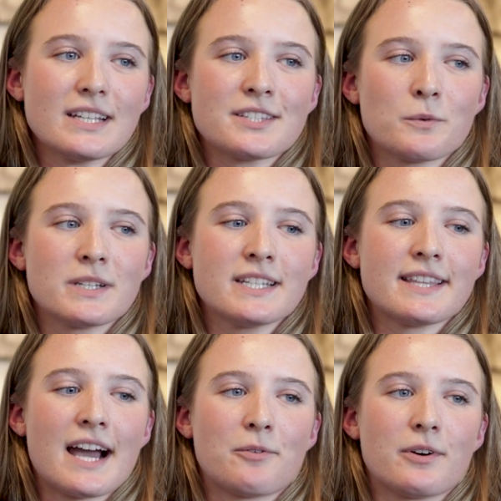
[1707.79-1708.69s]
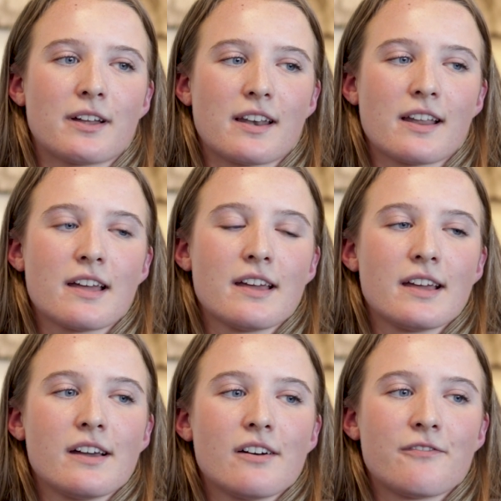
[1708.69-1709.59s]
So we did that one
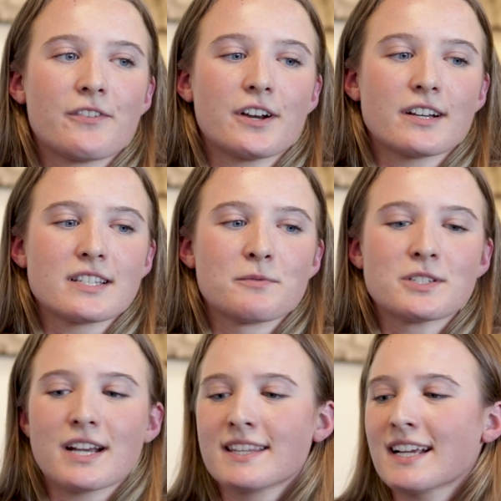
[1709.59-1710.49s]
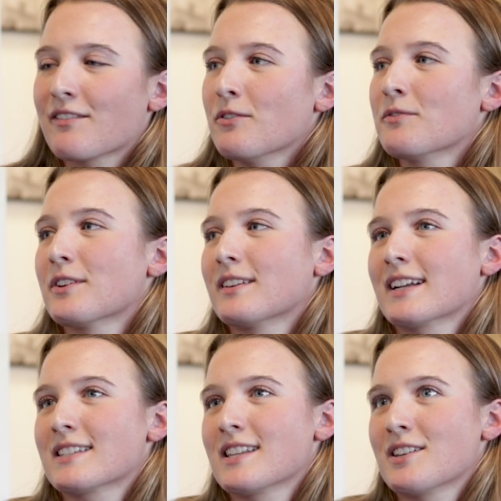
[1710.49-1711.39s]
first, which I think everyone really
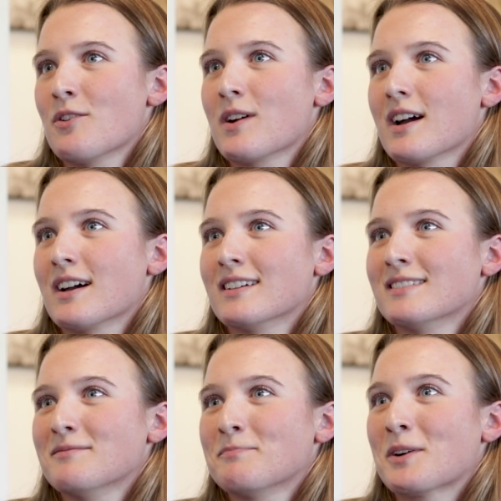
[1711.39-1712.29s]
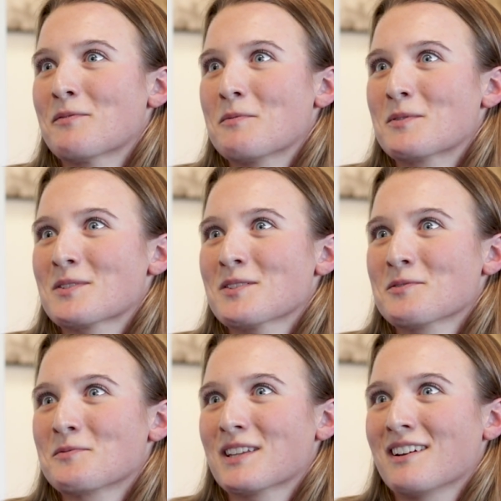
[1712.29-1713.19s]
liked the yoga part of it, but it was
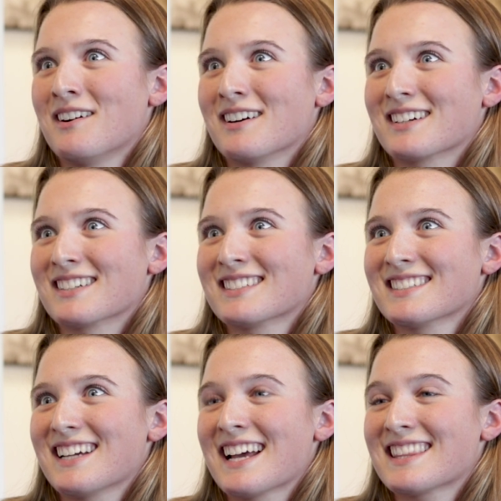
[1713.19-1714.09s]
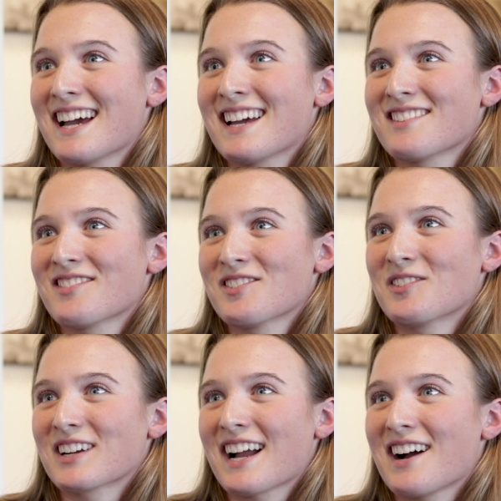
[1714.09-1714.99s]
also really hard at the end of the
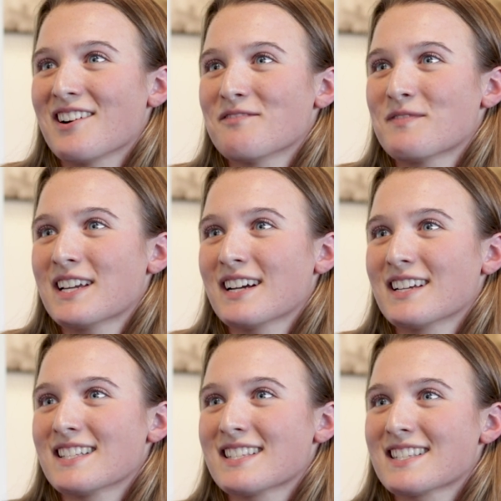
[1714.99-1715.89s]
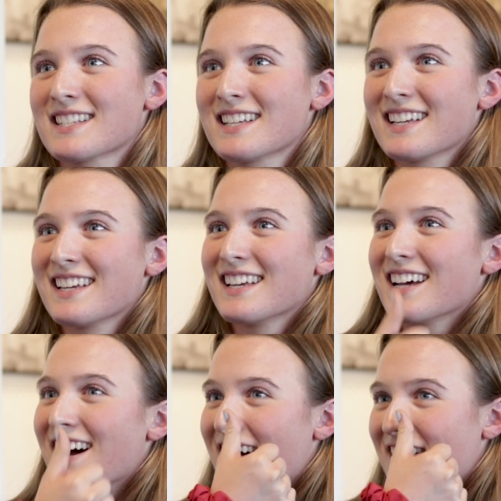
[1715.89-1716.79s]
workout because
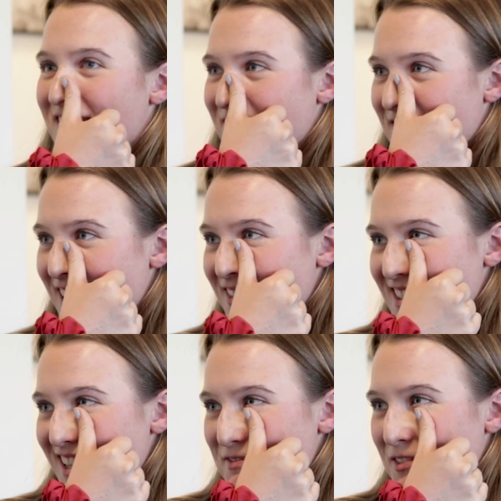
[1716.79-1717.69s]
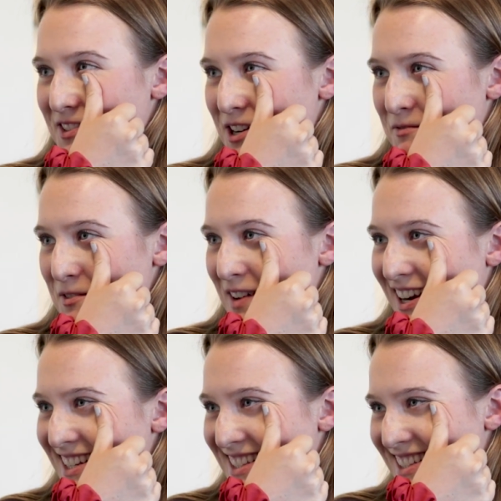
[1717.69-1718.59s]
it was like people's upper
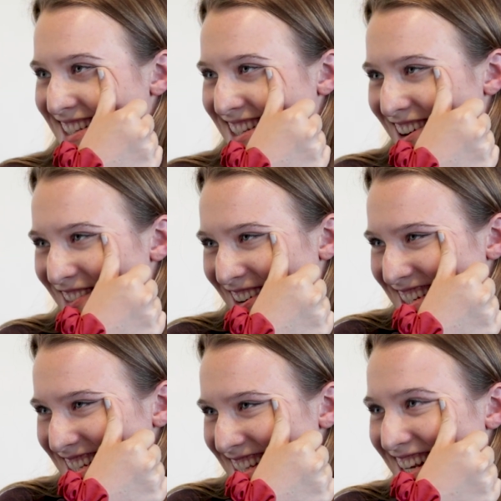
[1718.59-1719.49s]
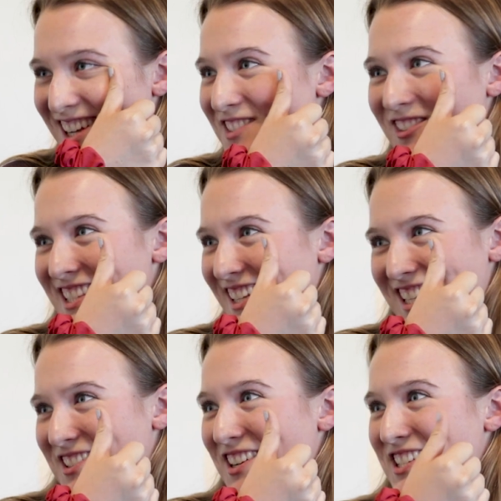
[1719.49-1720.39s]
bodies and stuff were just like, because it wasn't like
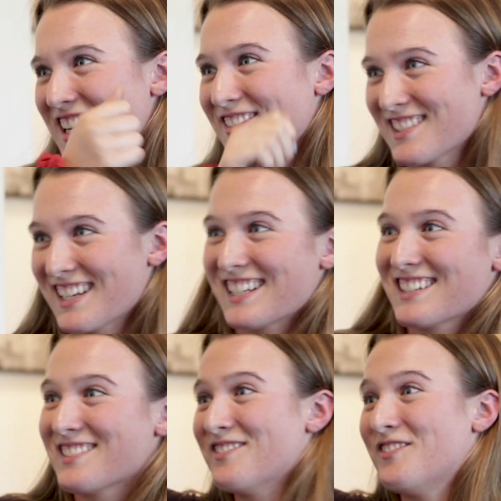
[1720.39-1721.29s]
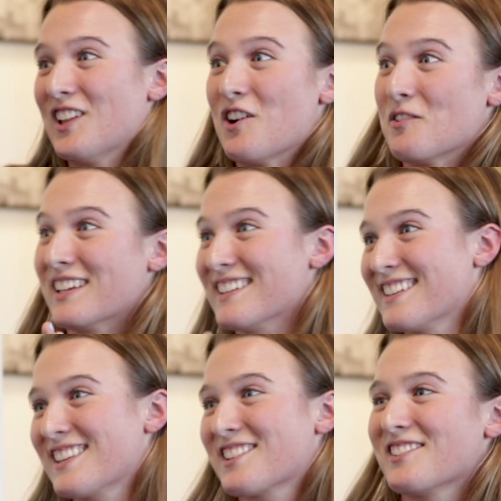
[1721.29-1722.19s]
stretching, it was like flowing
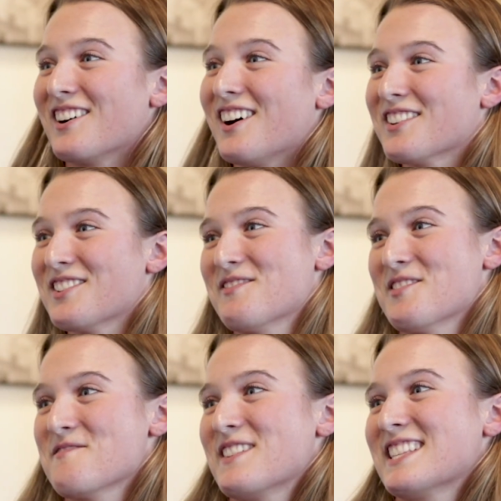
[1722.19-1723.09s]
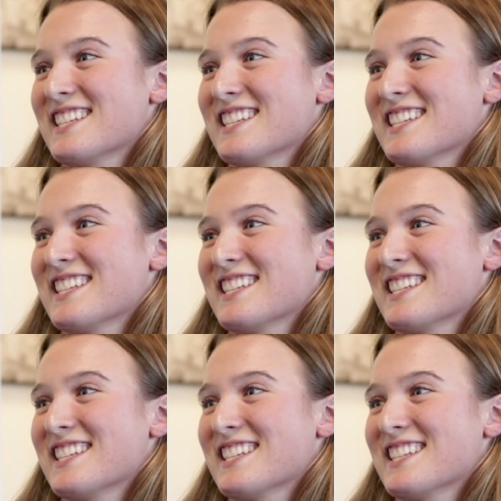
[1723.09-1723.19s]
through all the movements and